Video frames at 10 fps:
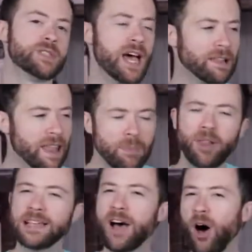whose
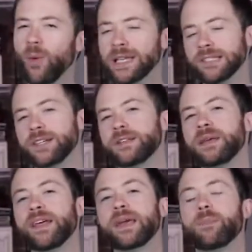label has always looked to
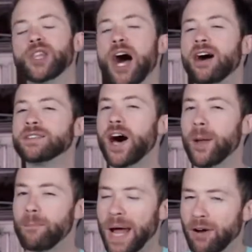me like it belongs
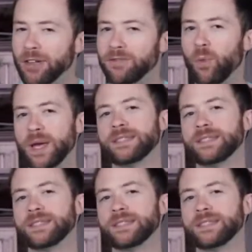on a barrel of